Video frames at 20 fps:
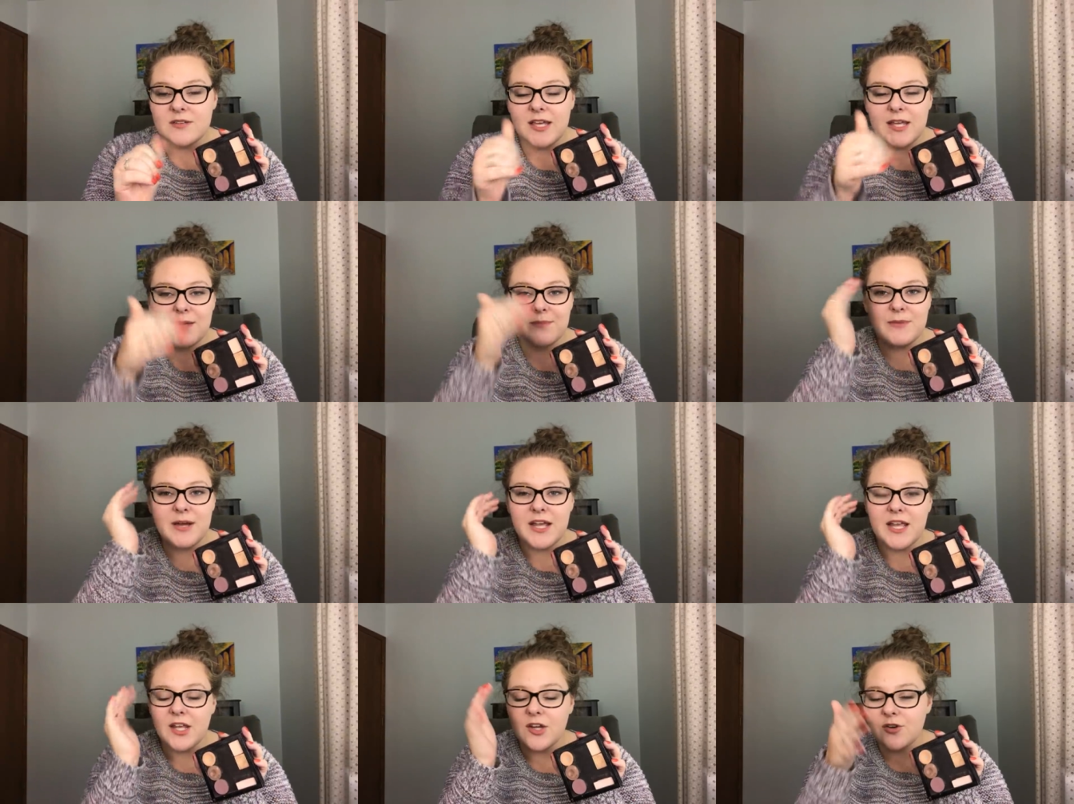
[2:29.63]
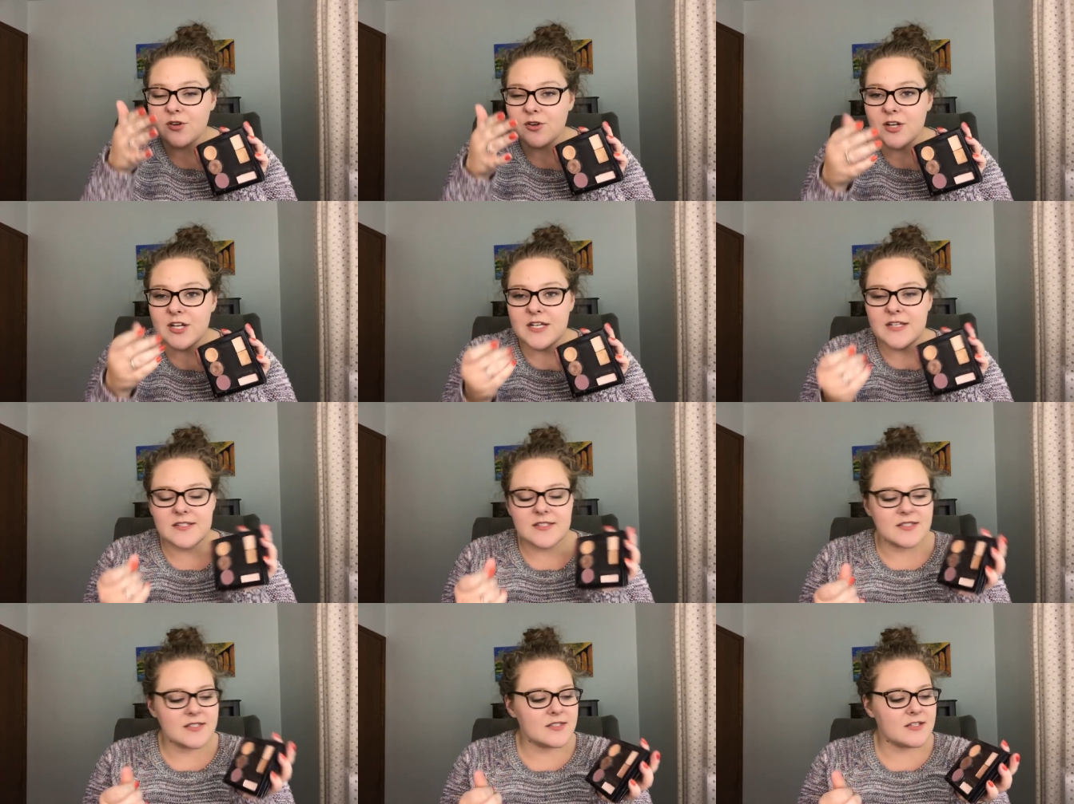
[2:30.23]
like my
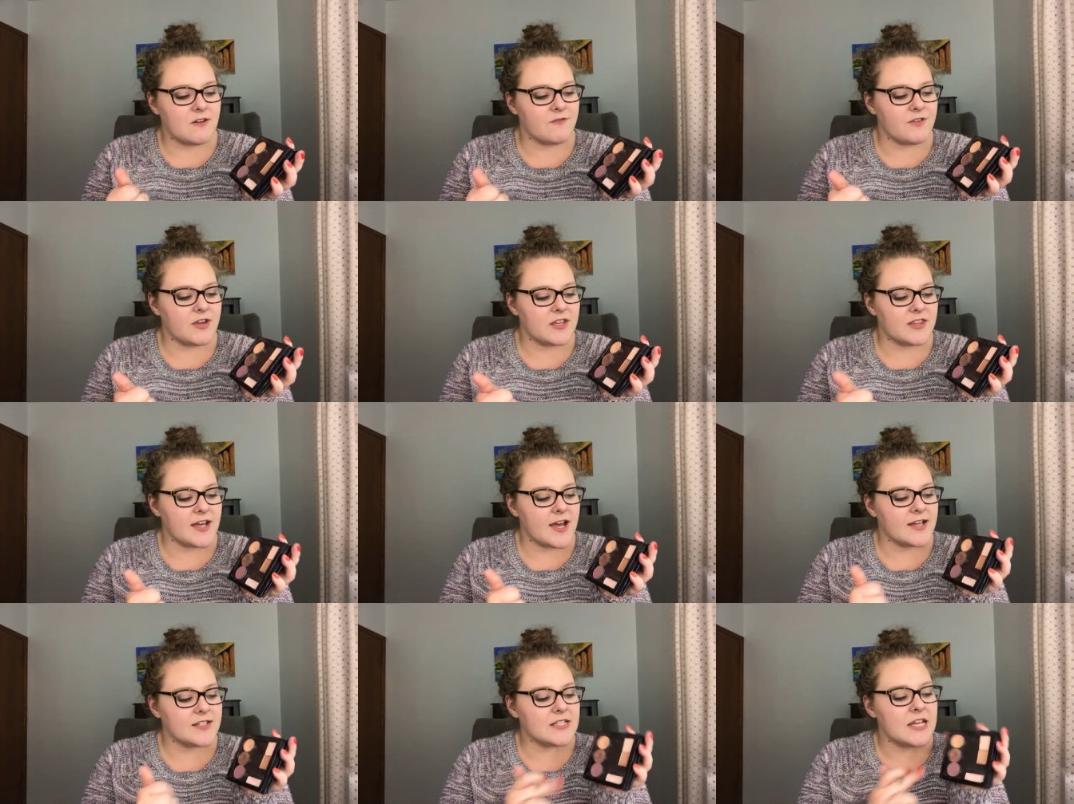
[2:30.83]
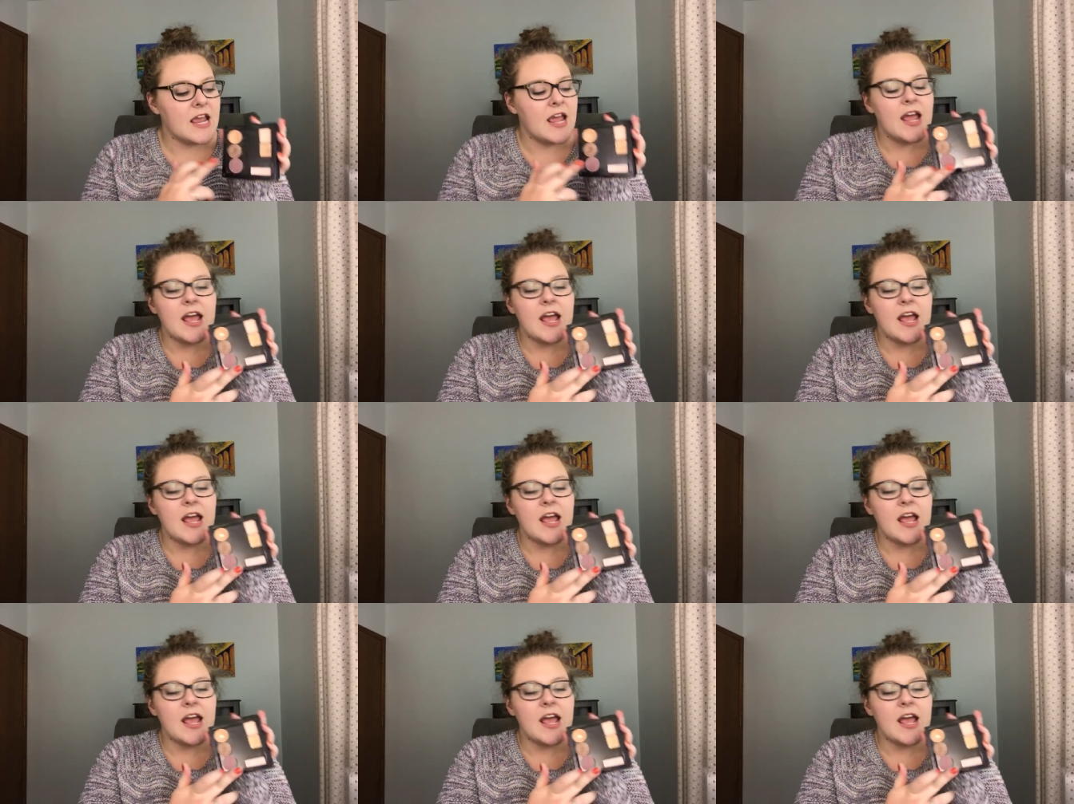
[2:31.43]
crease and stuff like that.